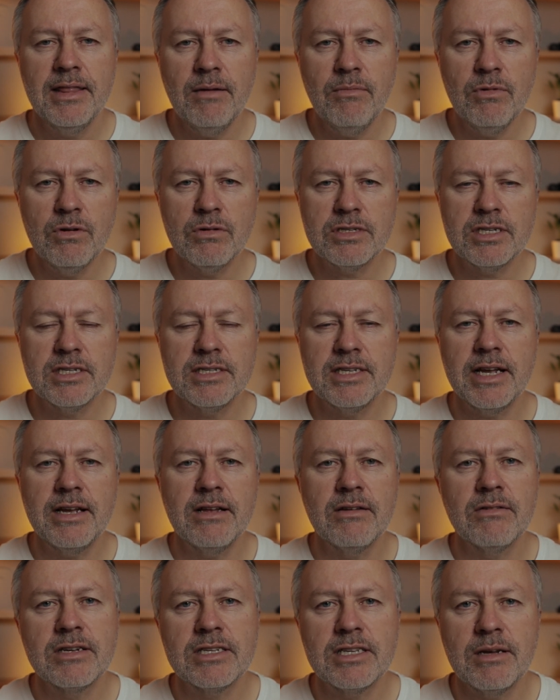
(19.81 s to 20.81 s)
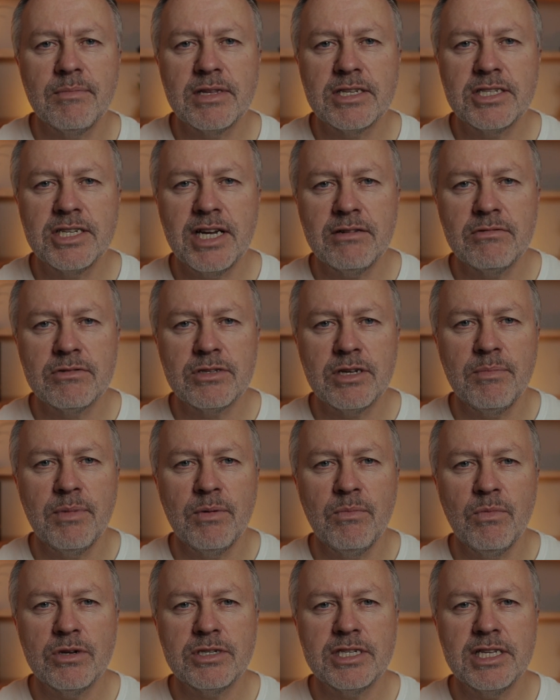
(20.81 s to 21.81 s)
Then we'll also take a look at some of the channels I've
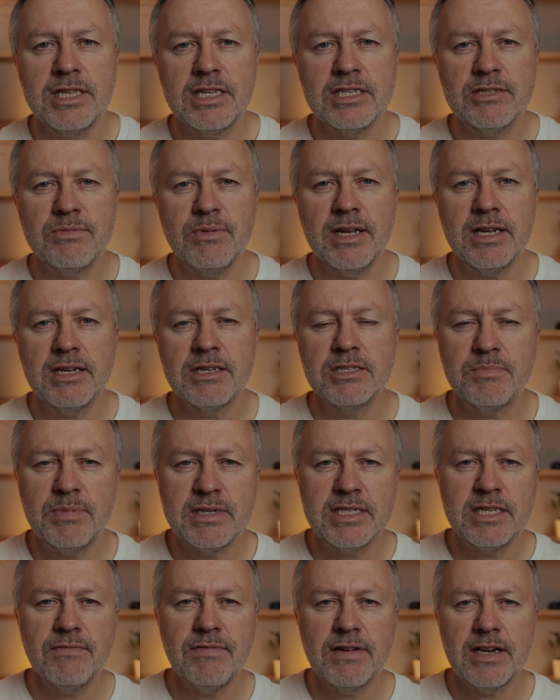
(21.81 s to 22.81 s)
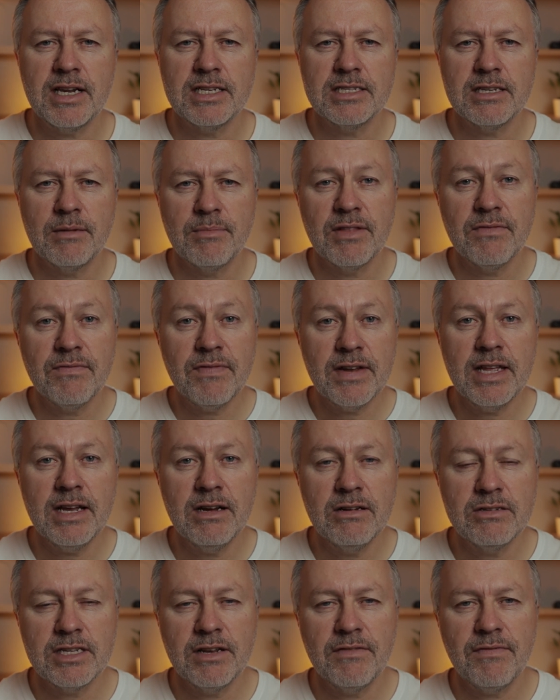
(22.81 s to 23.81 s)
been watching this week, and specifically some of the
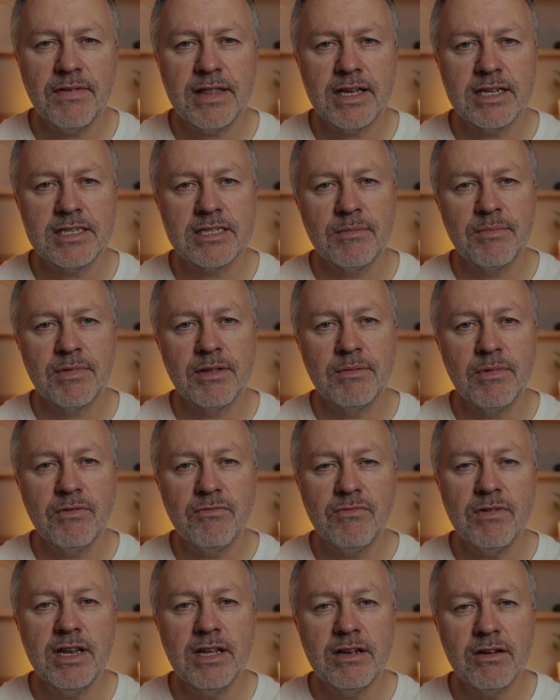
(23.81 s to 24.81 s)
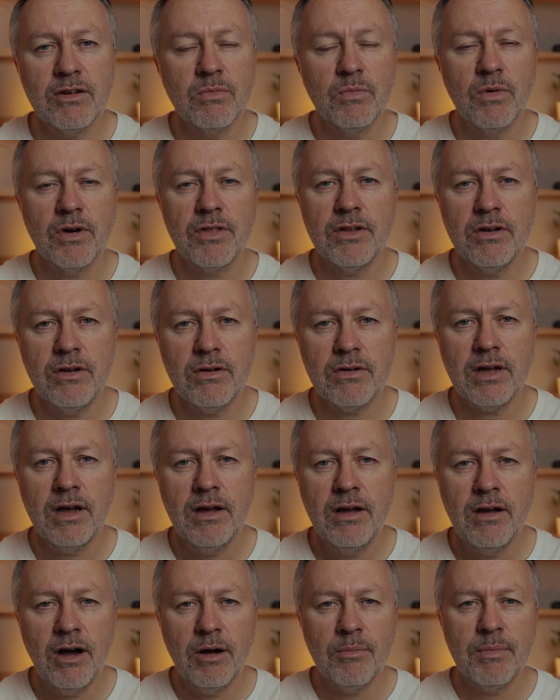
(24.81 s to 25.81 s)
videos, and if I think some of them are really good and worth a look,
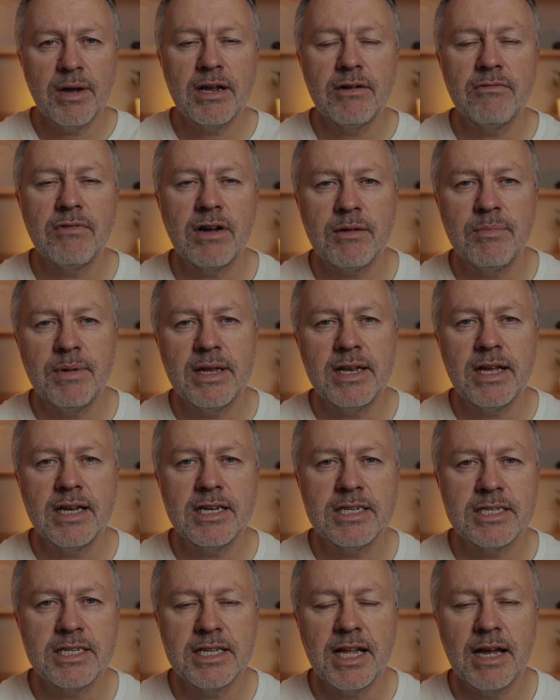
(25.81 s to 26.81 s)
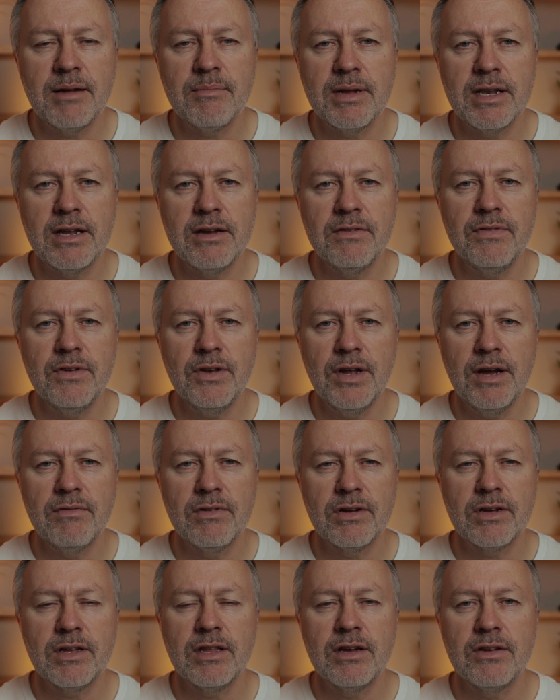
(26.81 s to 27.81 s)
I'll make a recommendation down below for you to have
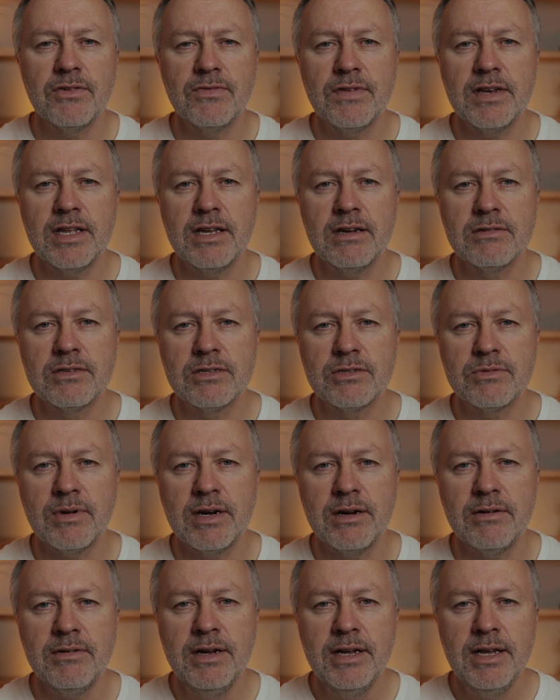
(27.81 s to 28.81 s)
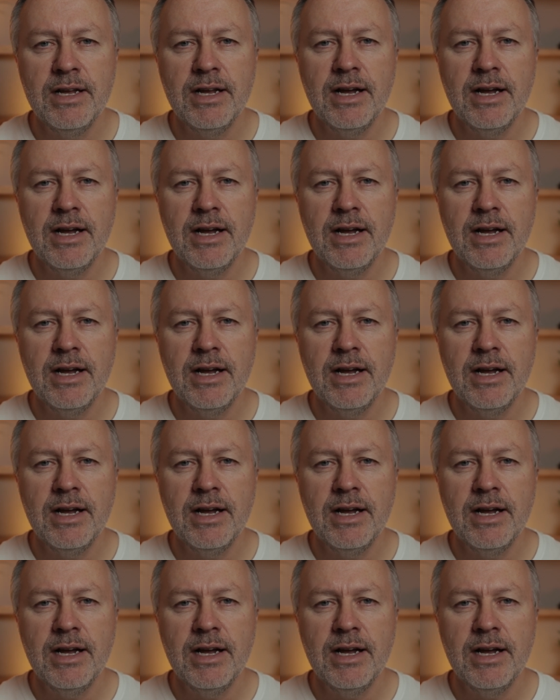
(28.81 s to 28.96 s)
a look at those videos as well.